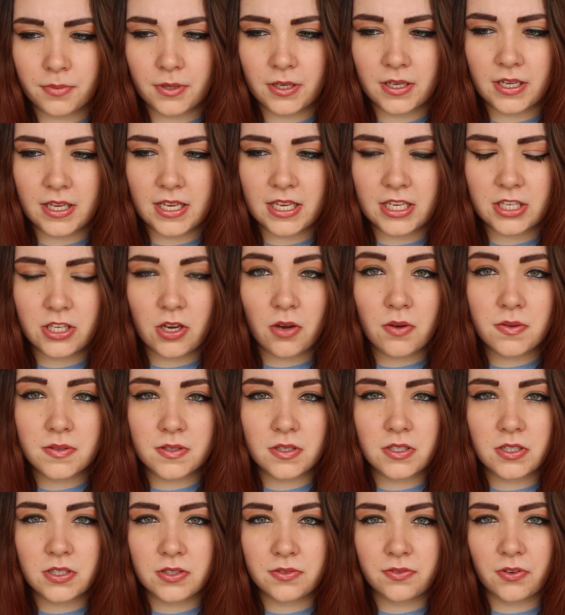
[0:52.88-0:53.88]
but it goes
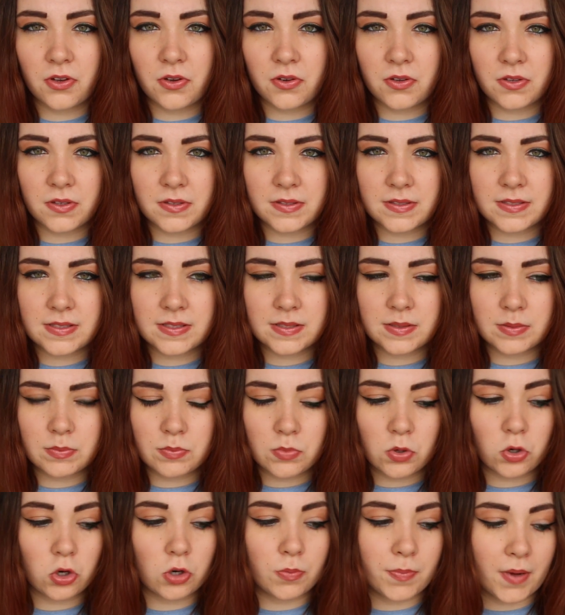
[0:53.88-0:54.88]
on to focus
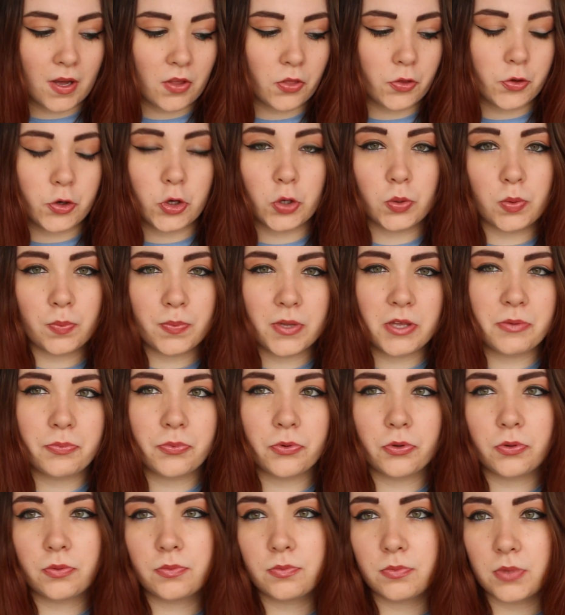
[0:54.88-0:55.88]
more about normal
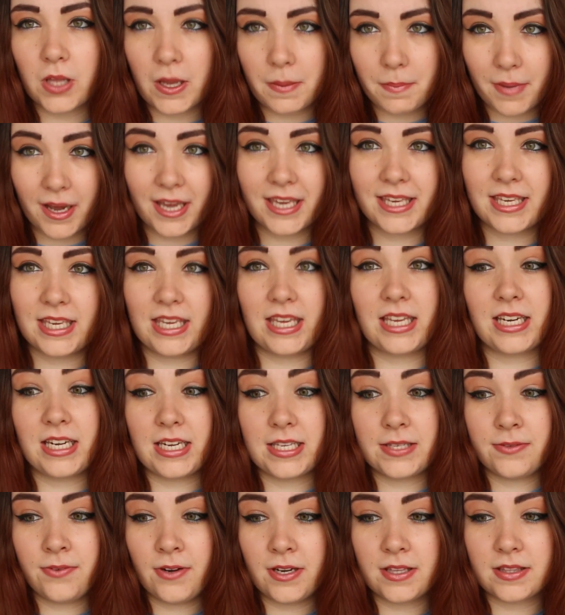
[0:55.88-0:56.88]
people like Mikey and
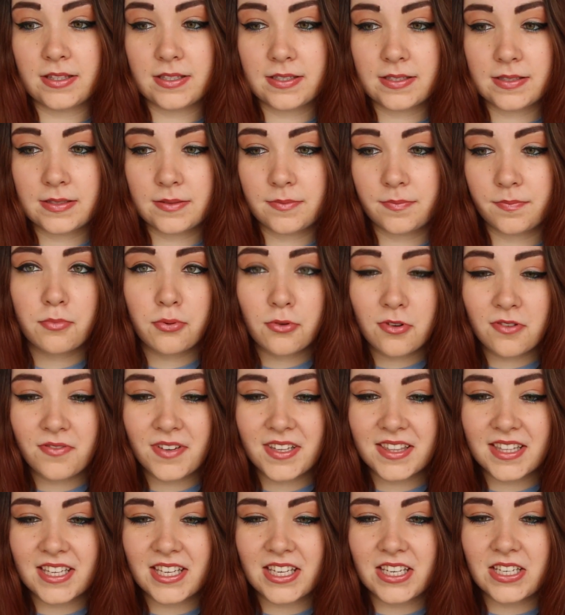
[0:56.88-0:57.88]
his friends,
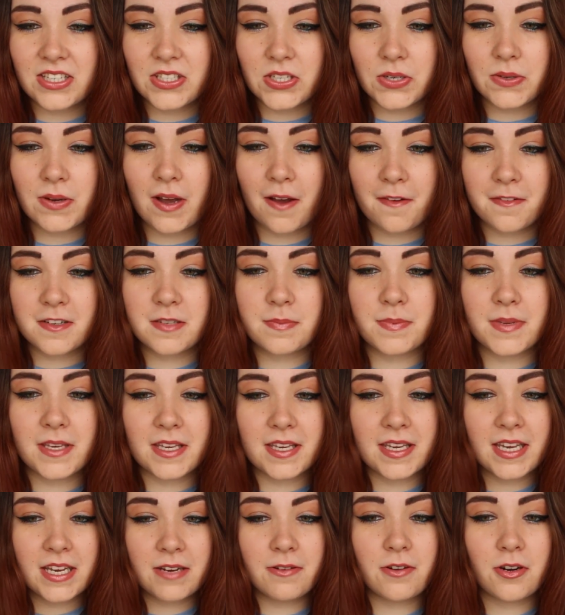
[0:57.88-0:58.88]
proving that you don't have to be
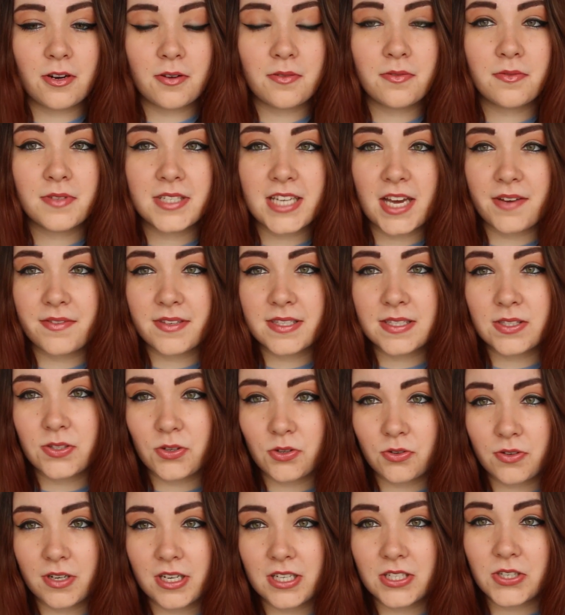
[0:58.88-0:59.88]
a hero to have a
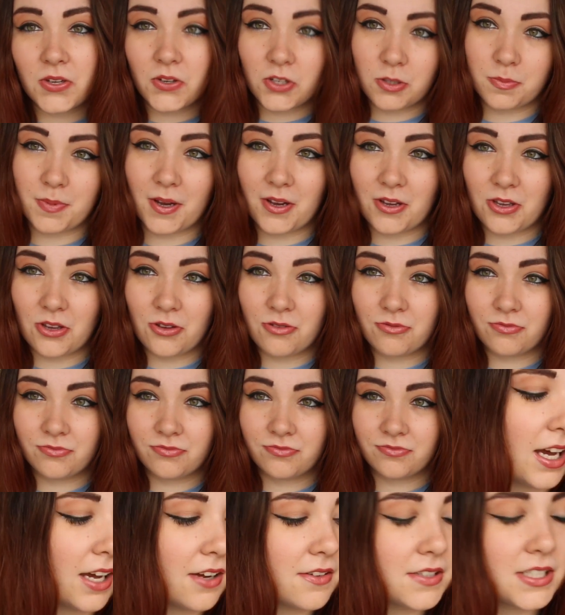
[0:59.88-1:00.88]
story told about you.
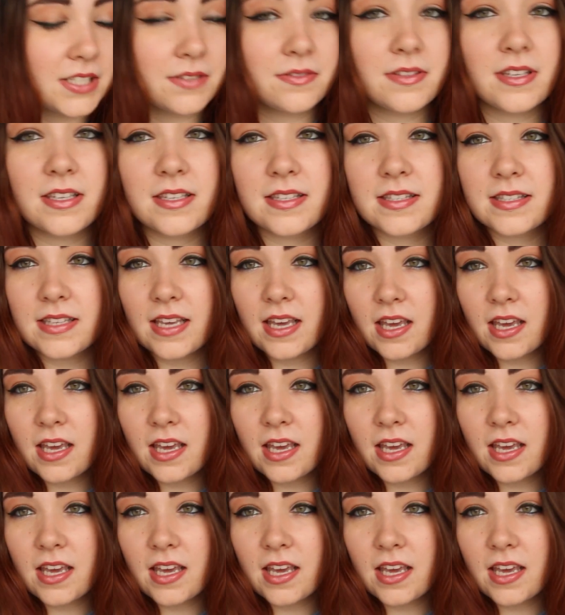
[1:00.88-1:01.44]
I would give this